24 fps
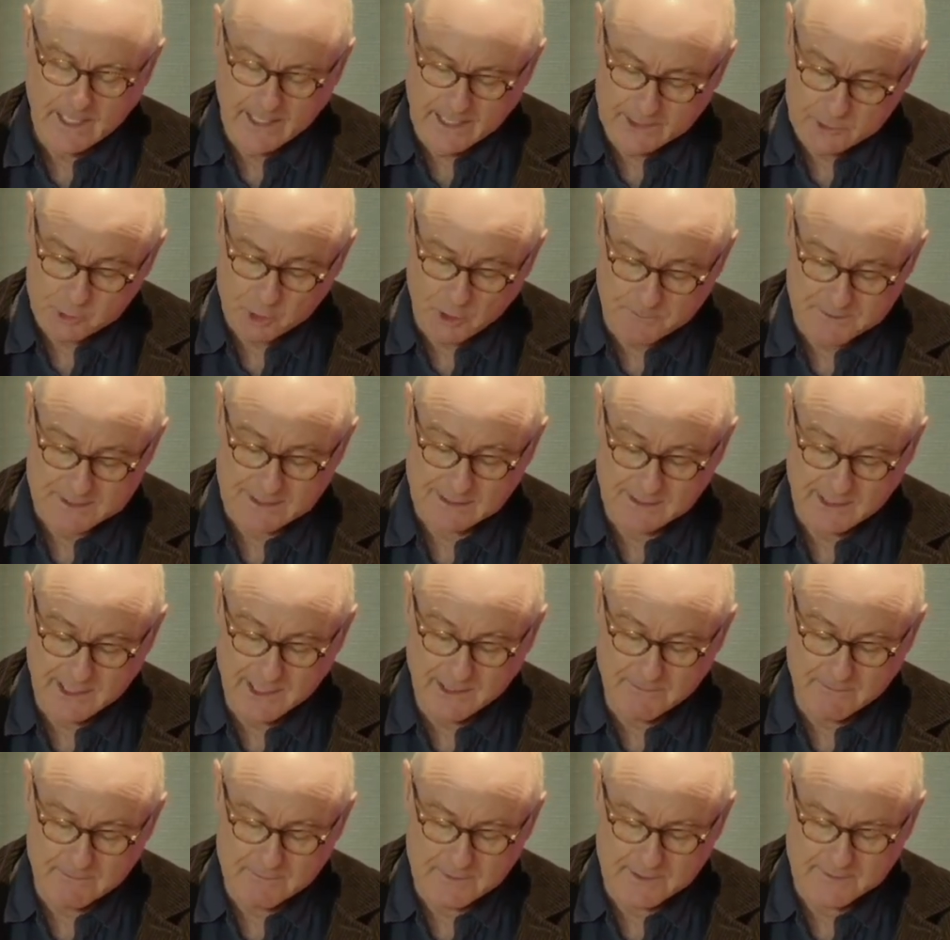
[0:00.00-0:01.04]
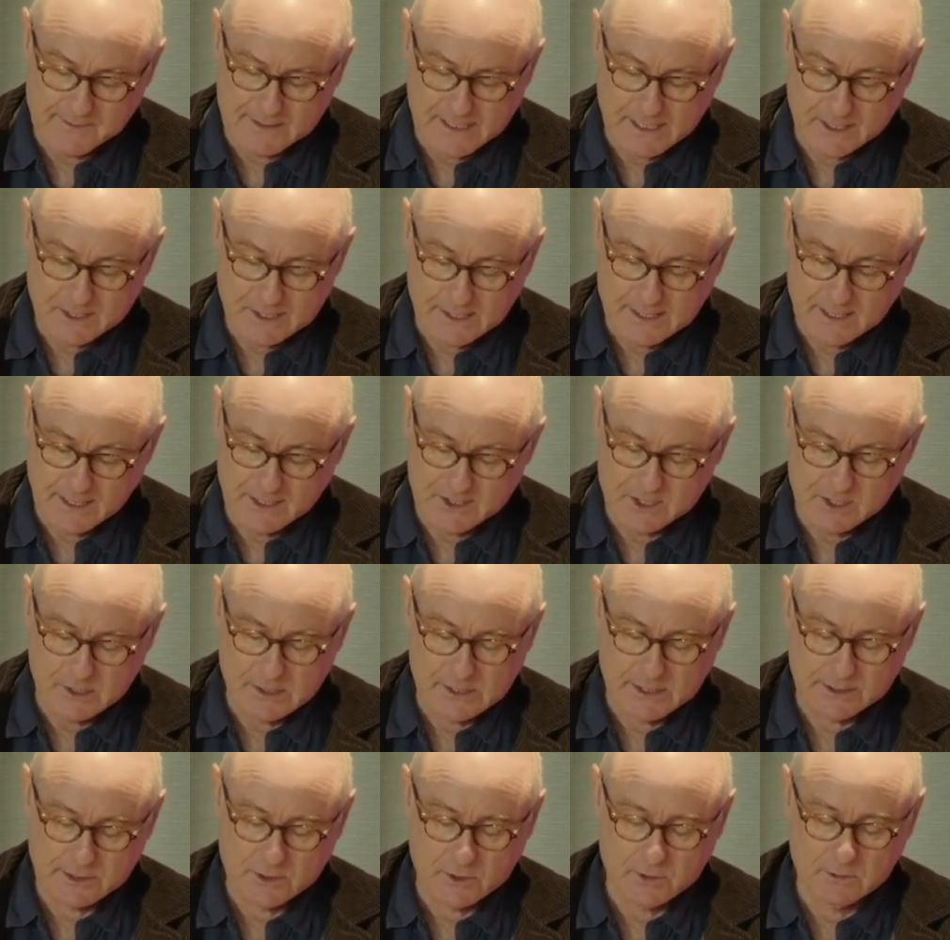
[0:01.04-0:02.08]
And Kropp's claim that The Education of
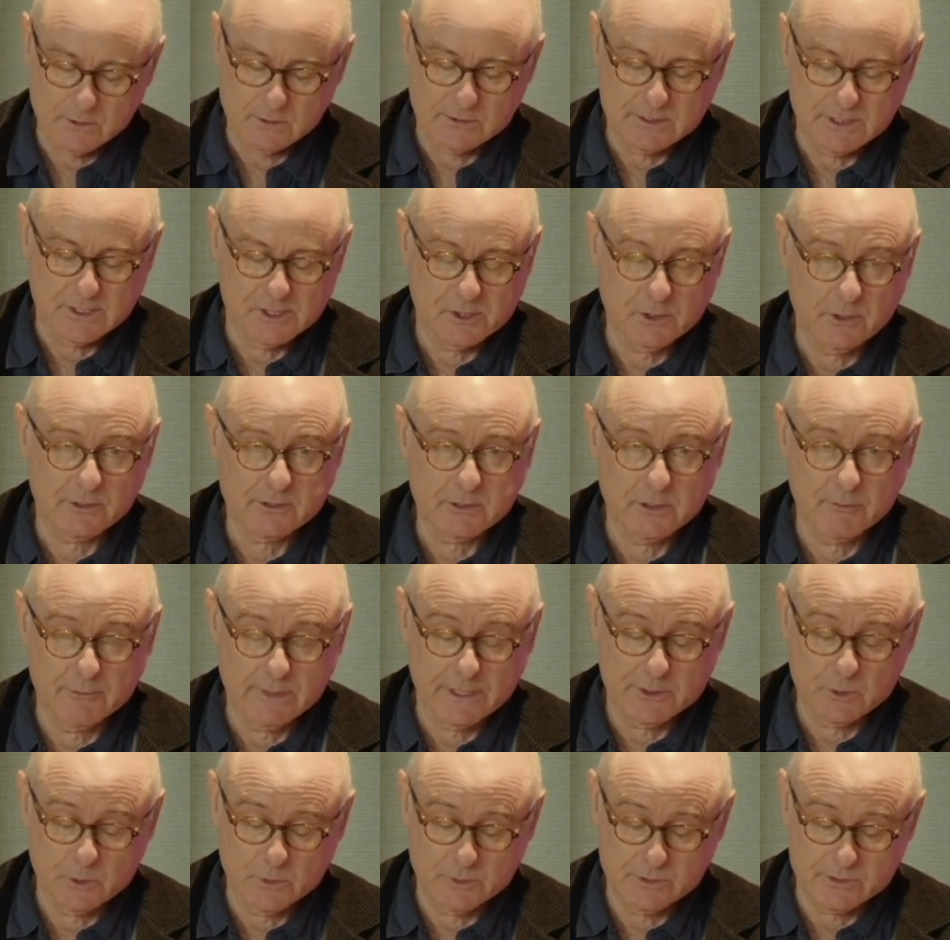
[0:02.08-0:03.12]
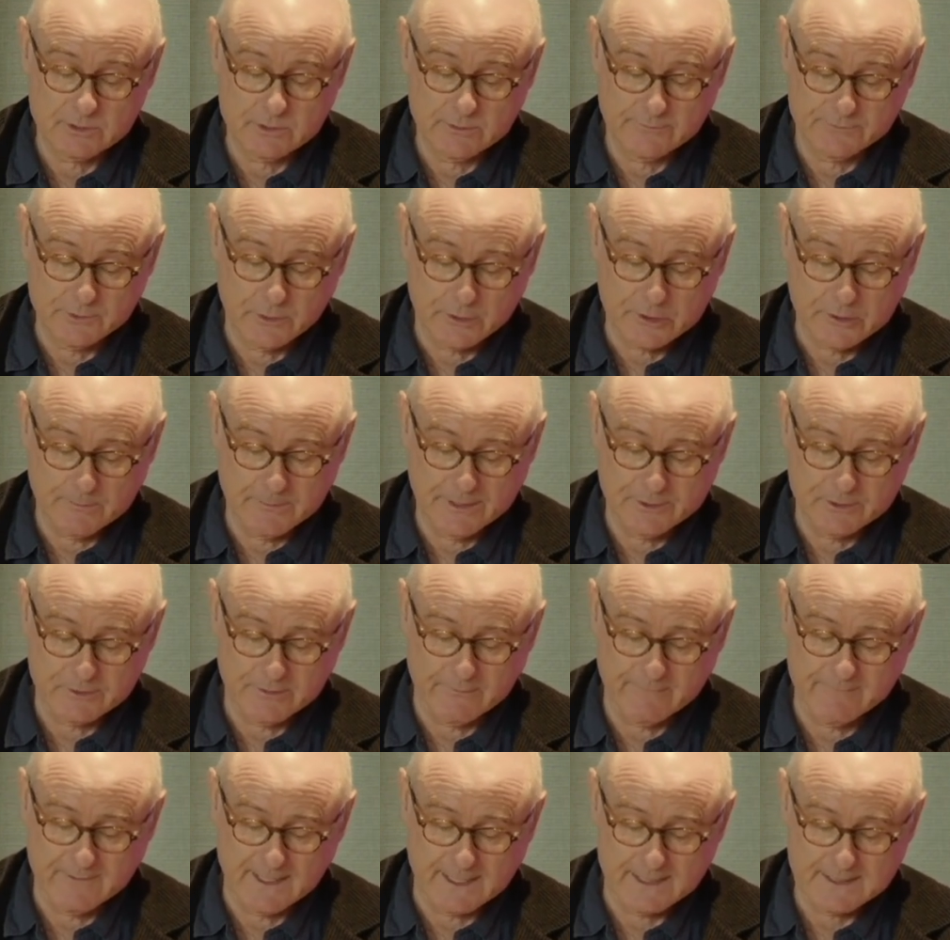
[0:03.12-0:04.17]
Young Donald is not a record of documentary
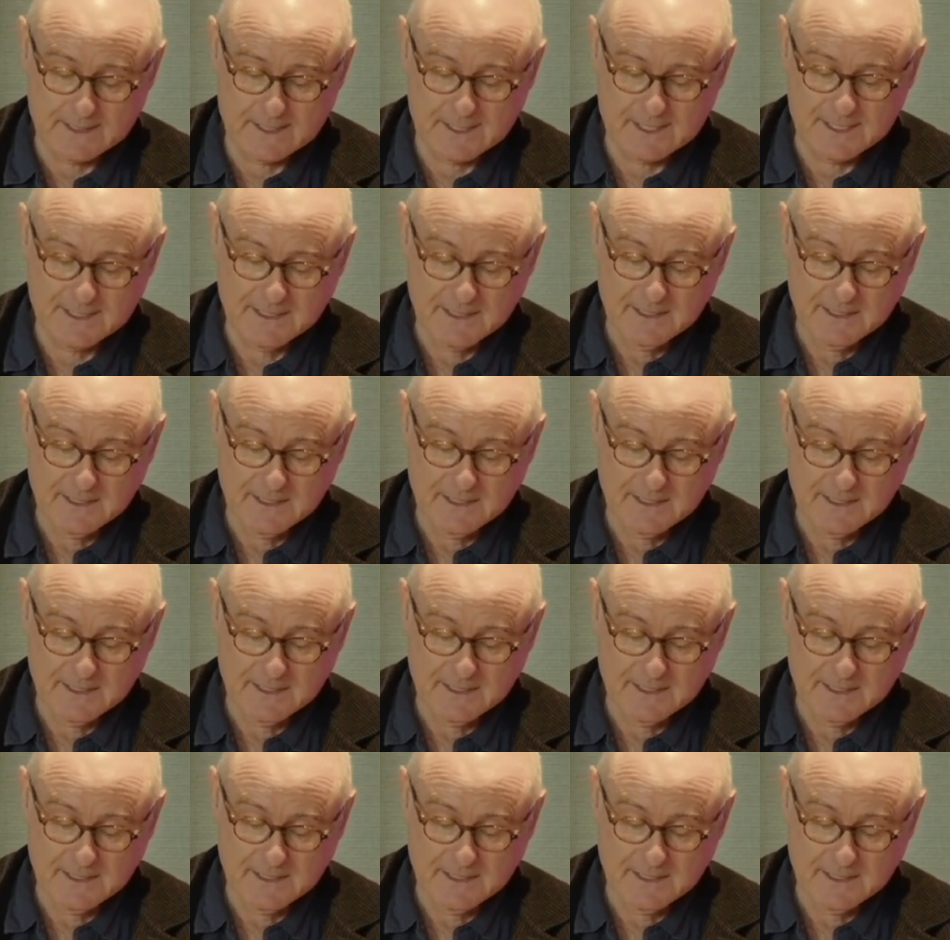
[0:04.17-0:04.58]
facts